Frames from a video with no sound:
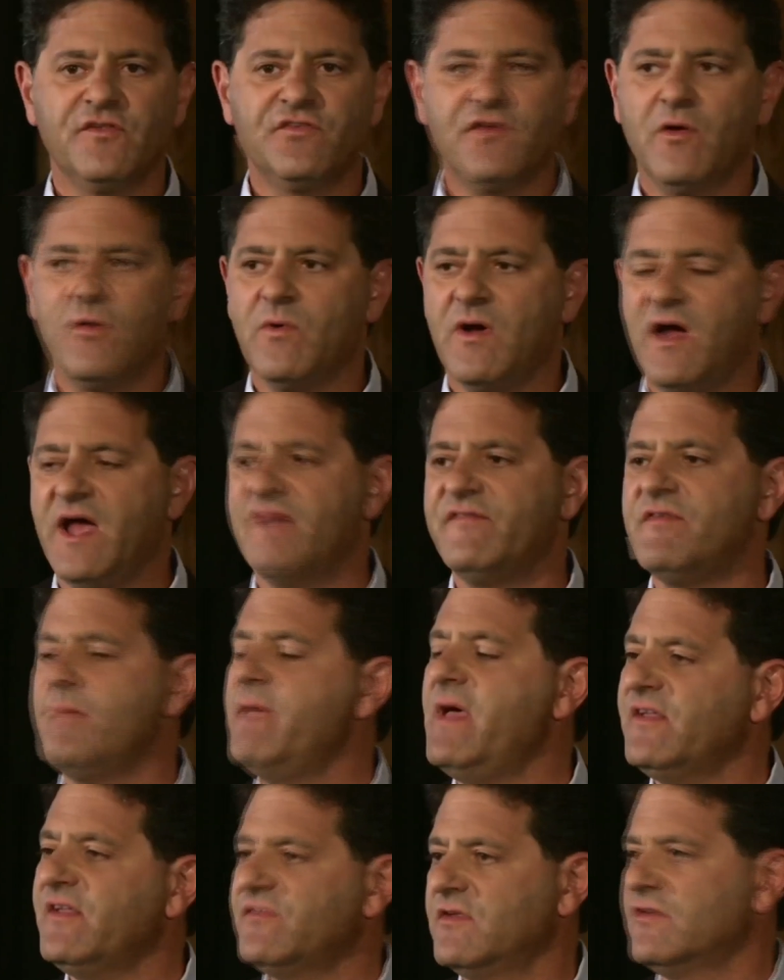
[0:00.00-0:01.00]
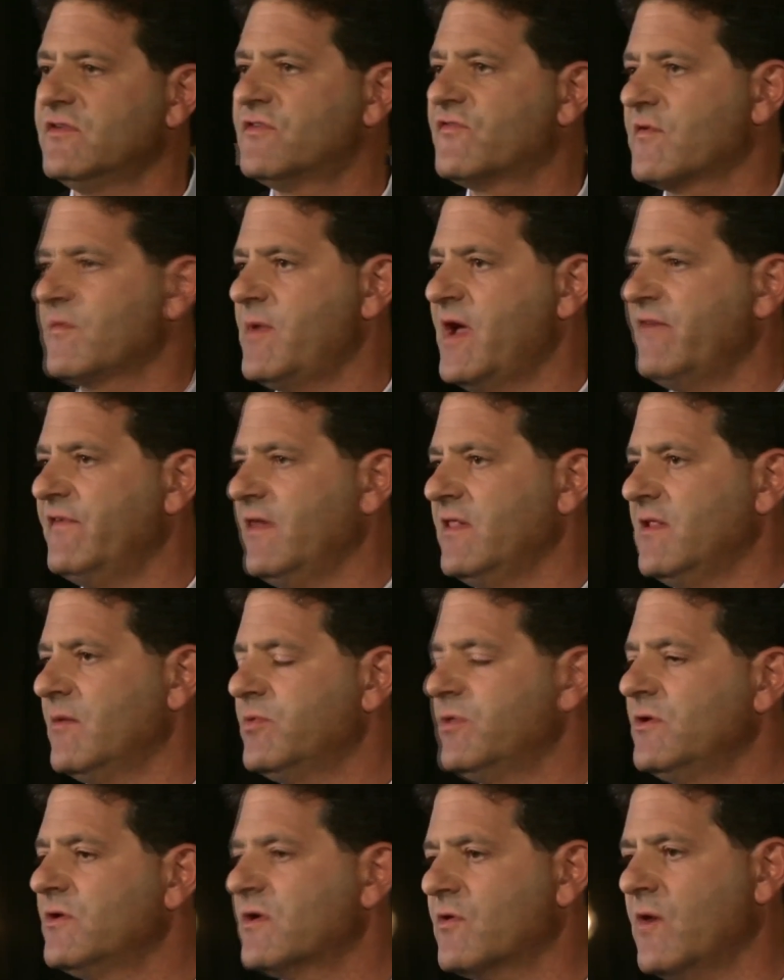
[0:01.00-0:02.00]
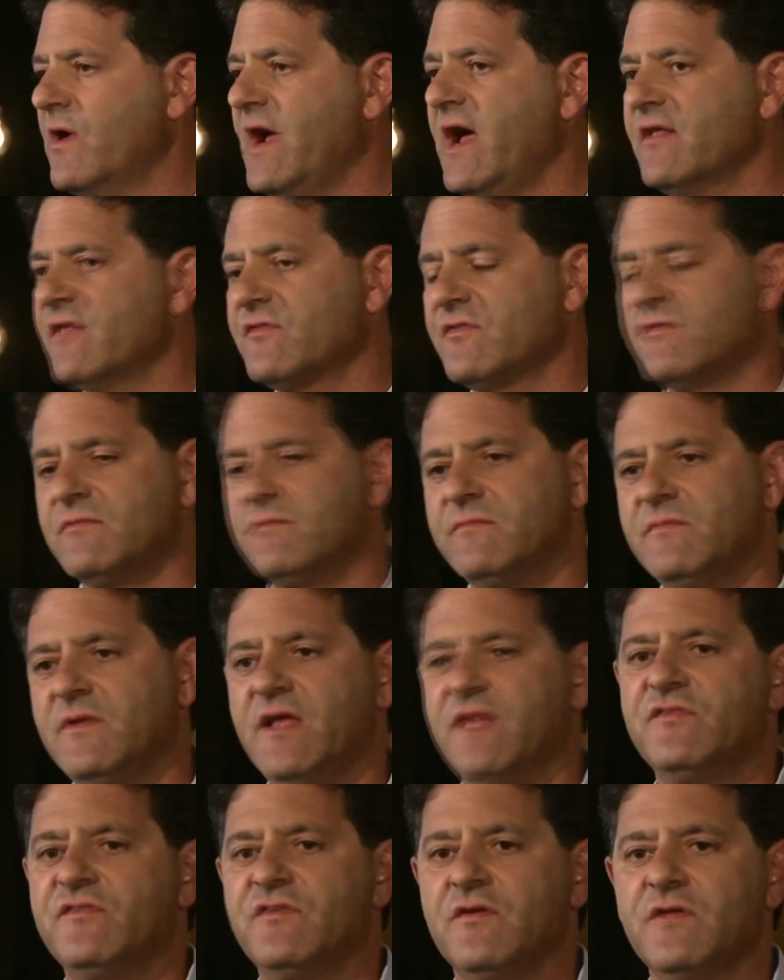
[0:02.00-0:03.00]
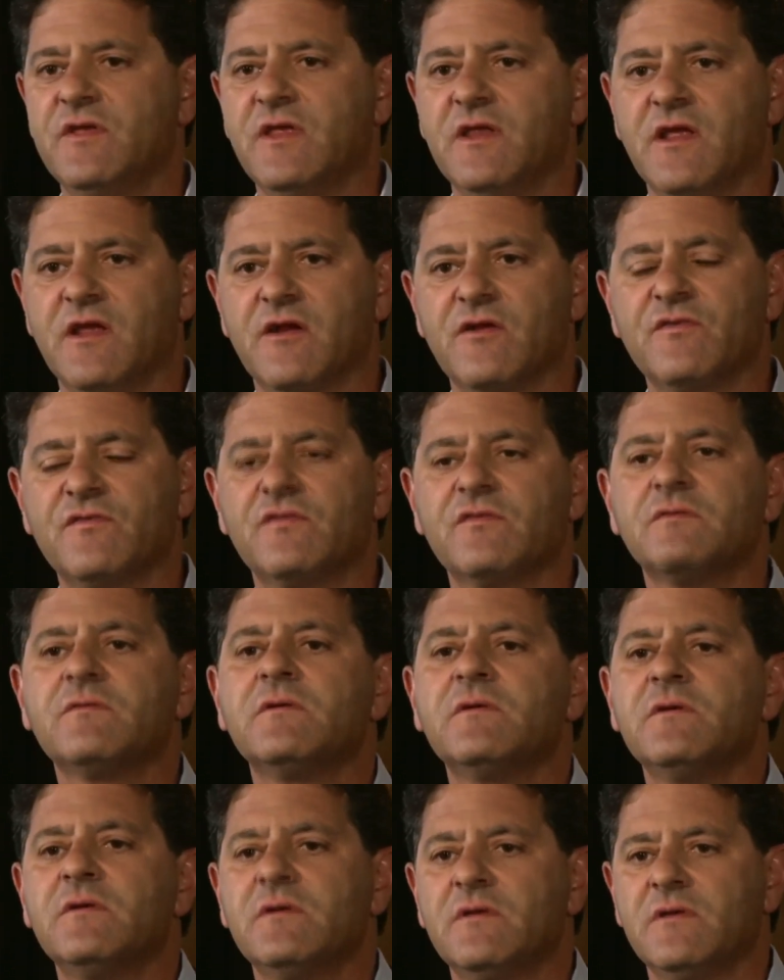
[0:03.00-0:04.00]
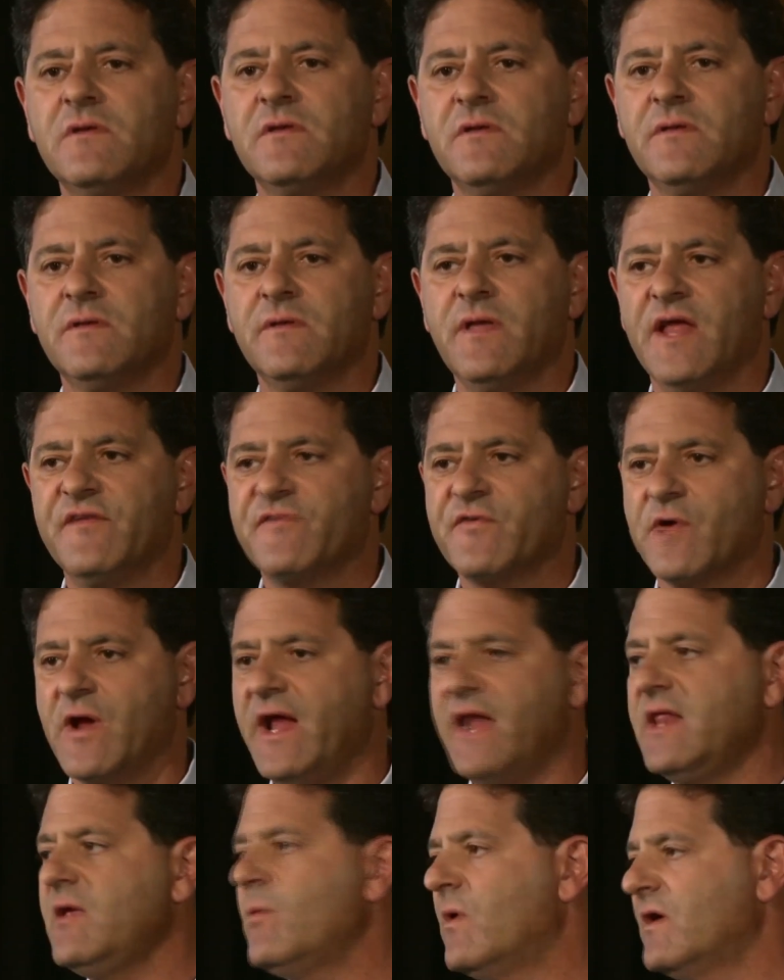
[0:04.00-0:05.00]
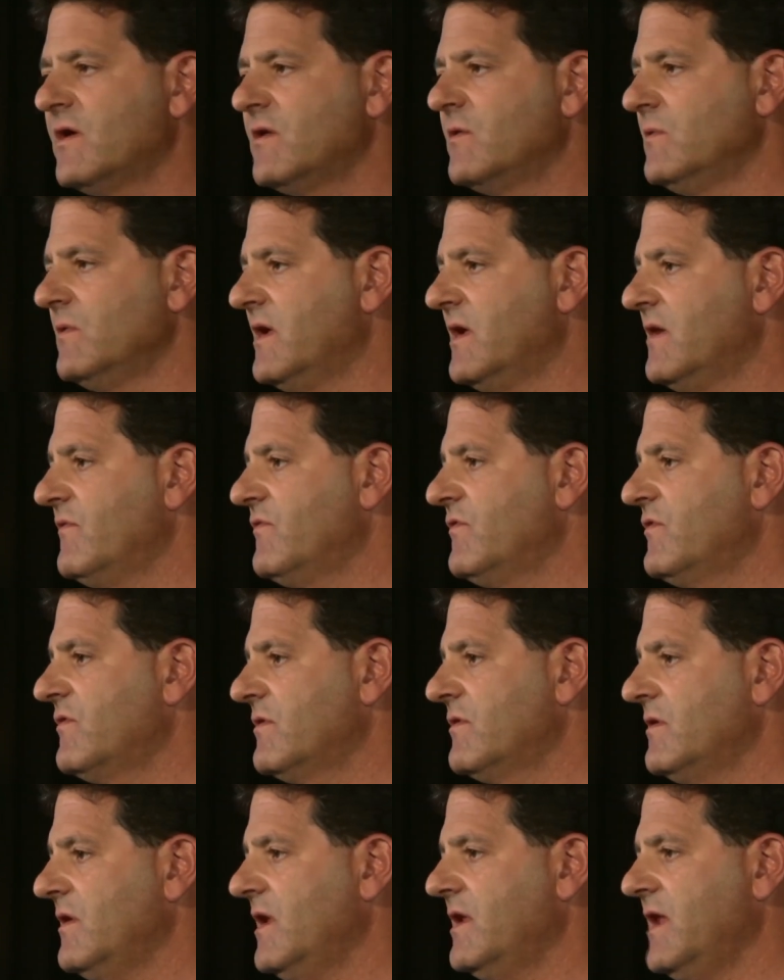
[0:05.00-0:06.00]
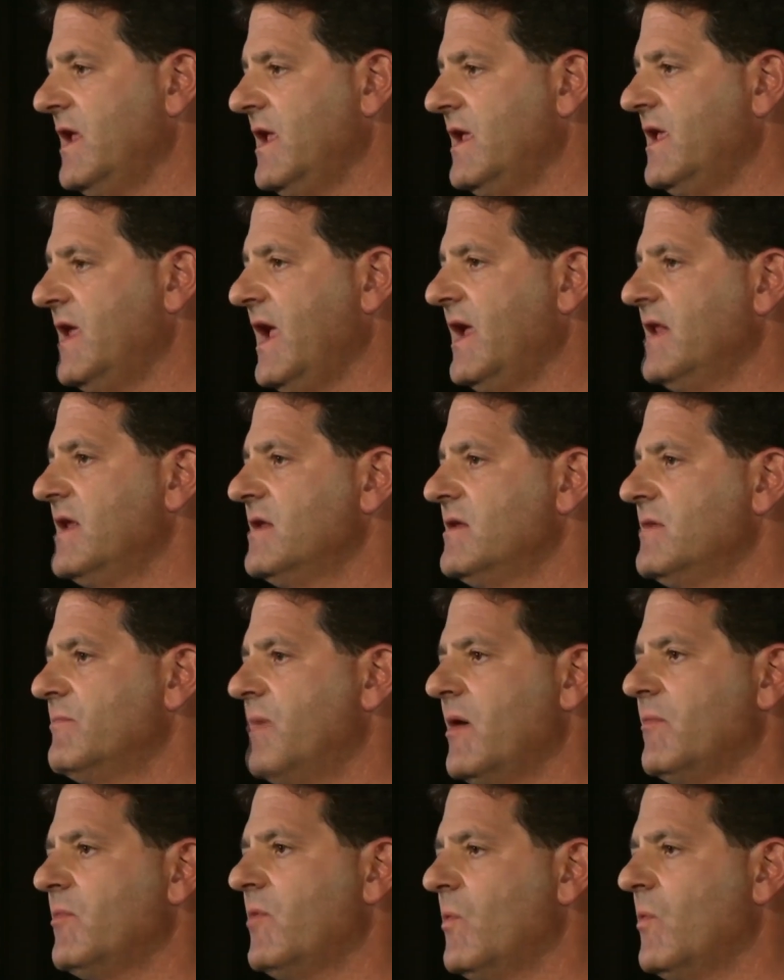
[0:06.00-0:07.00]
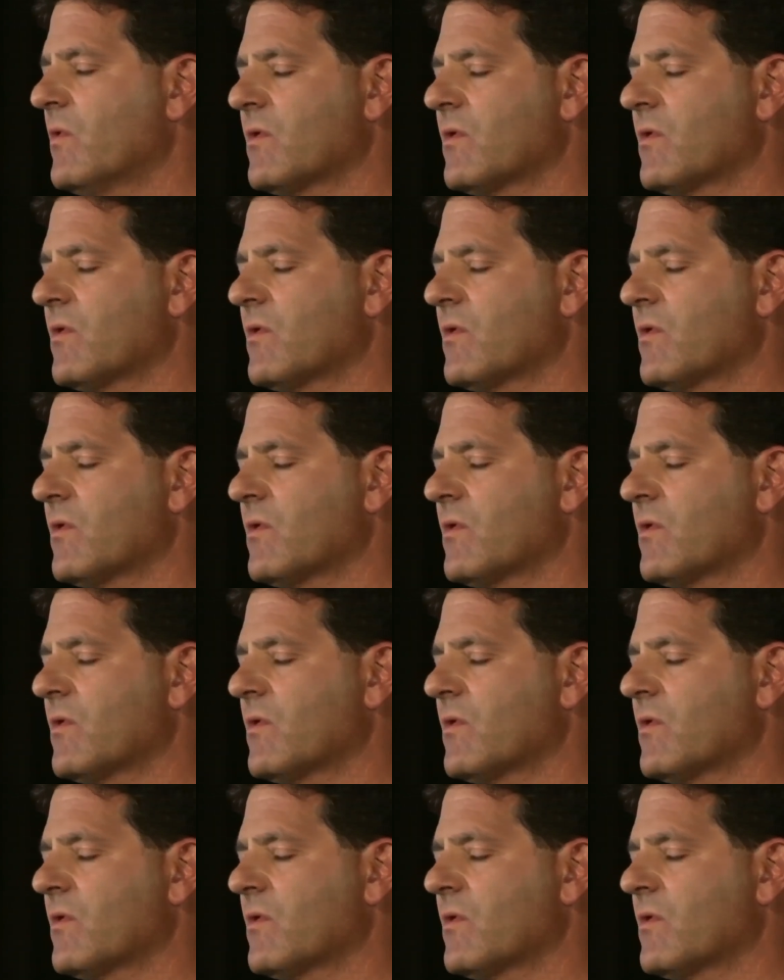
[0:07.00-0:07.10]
So I have a message for my fellow plutocrats and zillionaires, and for anyone who lives in a gated bubble